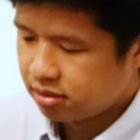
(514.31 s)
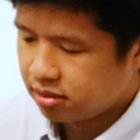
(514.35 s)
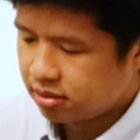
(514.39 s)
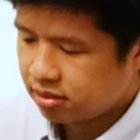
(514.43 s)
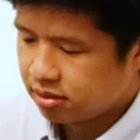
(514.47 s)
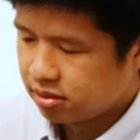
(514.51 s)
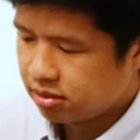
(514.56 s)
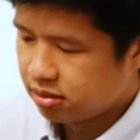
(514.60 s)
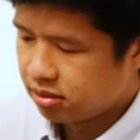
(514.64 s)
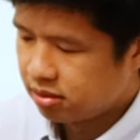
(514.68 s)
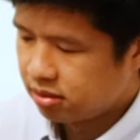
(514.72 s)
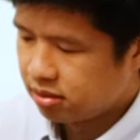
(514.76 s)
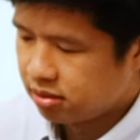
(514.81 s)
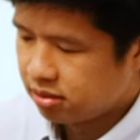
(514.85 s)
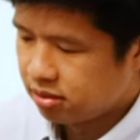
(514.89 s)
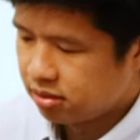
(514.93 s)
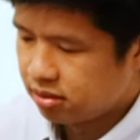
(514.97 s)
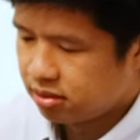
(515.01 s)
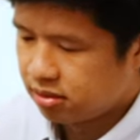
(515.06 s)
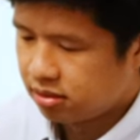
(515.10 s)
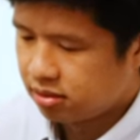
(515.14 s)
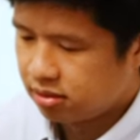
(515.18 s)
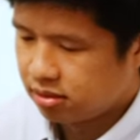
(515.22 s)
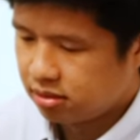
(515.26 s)

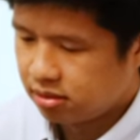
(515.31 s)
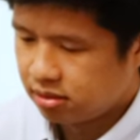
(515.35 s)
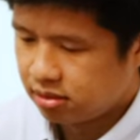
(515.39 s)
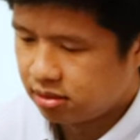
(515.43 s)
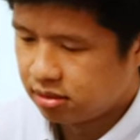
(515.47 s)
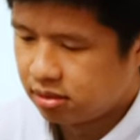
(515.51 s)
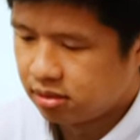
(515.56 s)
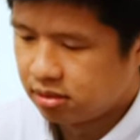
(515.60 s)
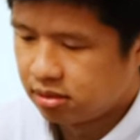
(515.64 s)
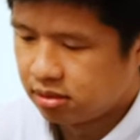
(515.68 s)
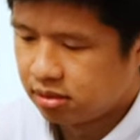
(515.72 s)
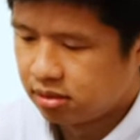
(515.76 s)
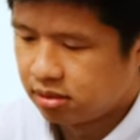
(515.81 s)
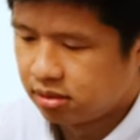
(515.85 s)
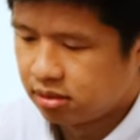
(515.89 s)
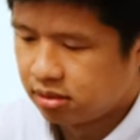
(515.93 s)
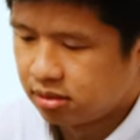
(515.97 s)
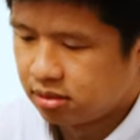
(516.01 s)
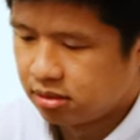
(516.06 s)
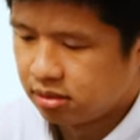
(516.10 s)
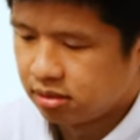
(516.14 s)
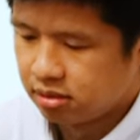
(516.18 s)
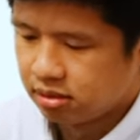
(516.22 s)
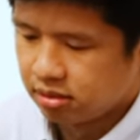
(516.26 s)

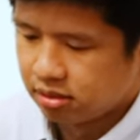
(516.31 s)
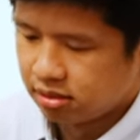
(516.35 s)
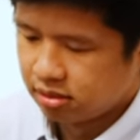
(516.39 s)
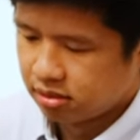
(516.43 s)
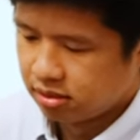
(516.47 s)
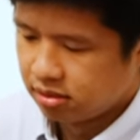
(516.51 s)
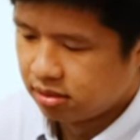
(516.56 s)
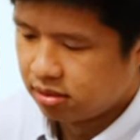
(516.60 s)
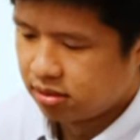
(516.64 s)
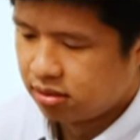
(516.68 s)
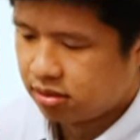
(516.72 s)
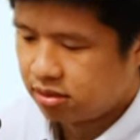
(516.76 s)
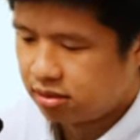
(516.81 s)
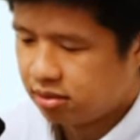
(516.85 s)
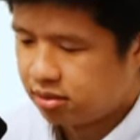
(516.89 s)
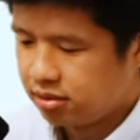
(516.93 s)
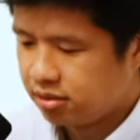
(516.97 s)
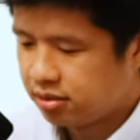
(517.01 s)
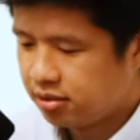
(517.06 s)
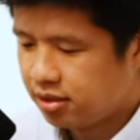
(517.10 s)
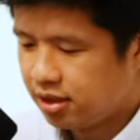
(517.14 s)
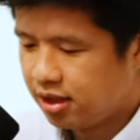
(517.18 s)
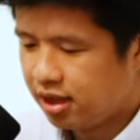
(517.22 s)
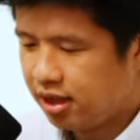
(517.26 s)

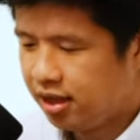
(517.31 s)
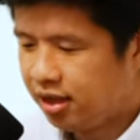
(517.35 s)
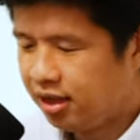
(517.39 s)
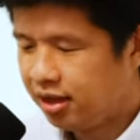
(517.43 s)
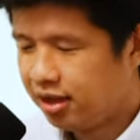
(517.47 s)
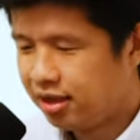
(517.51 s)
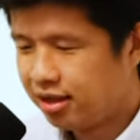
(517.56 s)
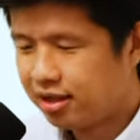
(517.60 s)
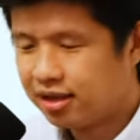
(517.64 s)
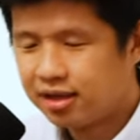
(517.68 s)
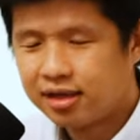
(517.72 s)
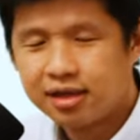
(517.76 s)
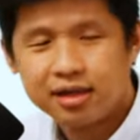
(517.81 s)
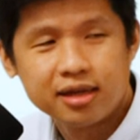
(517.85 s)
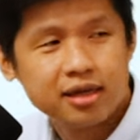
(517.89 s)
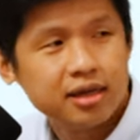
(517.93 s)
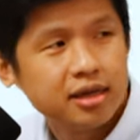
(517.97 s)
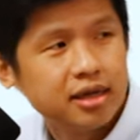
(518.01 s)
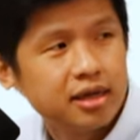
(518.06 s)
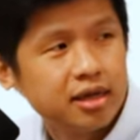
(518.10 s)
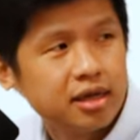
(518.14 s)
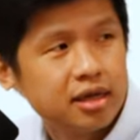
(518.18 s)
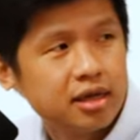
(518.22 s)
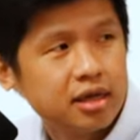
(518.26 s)

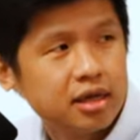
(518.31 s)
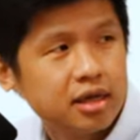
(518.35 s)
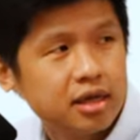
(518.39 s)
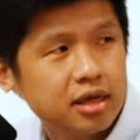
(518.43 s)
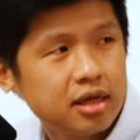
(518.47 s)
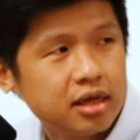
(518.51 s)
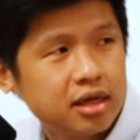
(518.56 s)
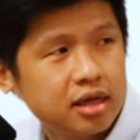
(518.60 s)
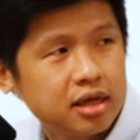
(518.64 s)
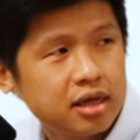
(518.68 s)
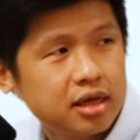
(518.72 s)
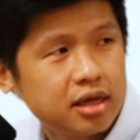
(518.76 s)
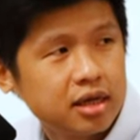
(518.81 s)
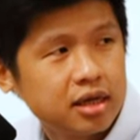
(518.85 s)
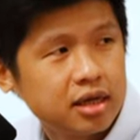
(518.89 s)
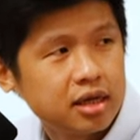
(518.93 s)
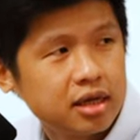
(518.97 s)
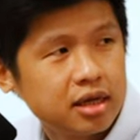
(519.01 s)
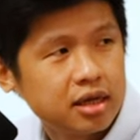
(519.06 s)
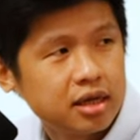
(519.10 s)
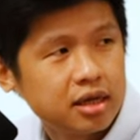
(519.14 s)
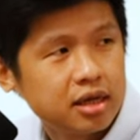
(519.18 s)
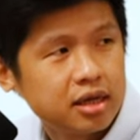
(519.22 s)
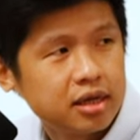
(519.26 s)

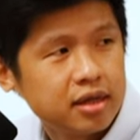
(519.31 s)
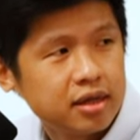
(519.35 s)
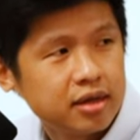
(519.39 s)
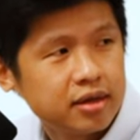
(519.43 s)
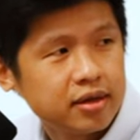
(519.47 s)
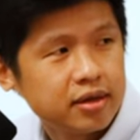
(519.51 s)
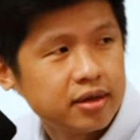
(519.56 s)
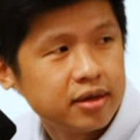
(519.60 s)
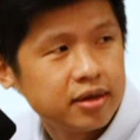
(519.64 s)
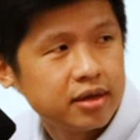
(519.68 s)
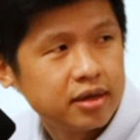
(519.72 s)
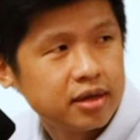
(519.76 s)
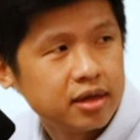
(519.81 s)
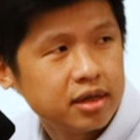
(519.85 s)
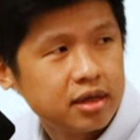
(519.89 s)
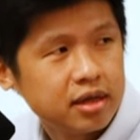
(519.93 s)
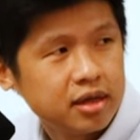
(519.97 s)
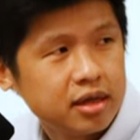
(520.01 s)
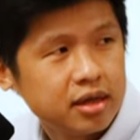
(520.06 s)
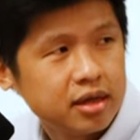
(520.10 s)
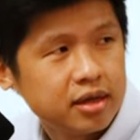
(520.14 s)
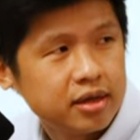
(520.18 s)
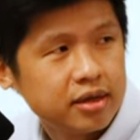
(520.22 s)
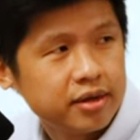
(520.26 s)

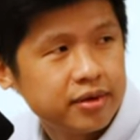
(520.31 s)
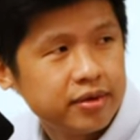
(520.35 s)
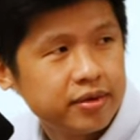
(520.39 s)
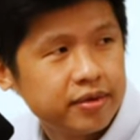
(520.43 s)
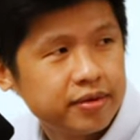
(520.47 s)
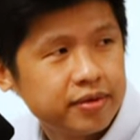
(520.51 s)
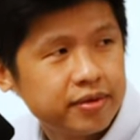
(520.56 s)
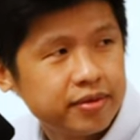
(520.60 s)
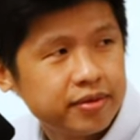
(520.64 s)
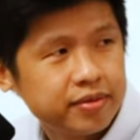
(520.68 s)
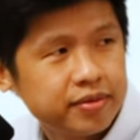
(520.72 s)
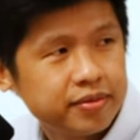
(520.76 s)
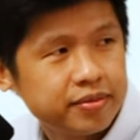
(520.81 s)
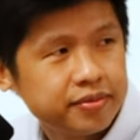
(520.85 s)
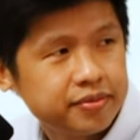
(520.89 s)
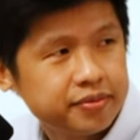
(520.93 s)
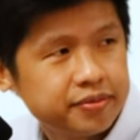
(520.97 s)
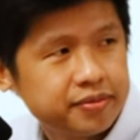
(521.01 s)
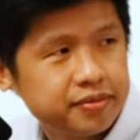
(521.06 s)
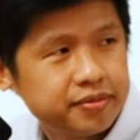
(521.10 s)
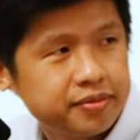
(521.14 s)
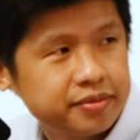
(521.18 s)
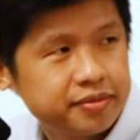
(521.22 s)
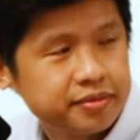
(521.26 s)

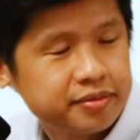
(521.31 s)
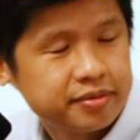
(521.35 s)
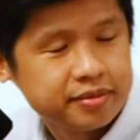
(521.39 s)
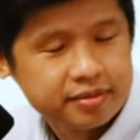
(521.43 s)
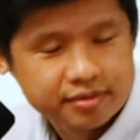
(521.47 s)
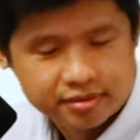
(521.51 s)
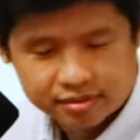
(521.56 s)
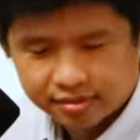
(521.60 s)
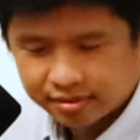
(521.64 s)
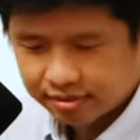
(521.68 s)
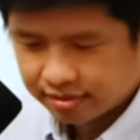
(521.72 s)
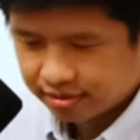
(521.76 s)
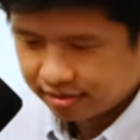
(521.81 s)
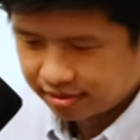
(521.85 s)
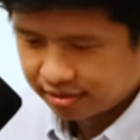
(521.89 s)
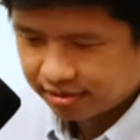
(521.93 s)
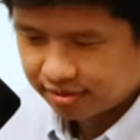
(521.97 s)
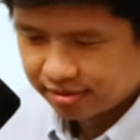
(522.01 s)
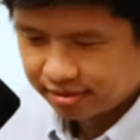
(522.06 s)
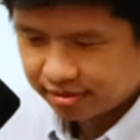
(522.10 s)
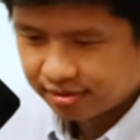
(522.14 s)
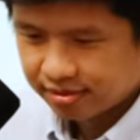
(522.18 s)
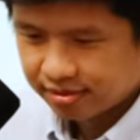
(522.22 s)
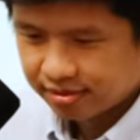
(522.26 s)
No words are spoken by the person on screen.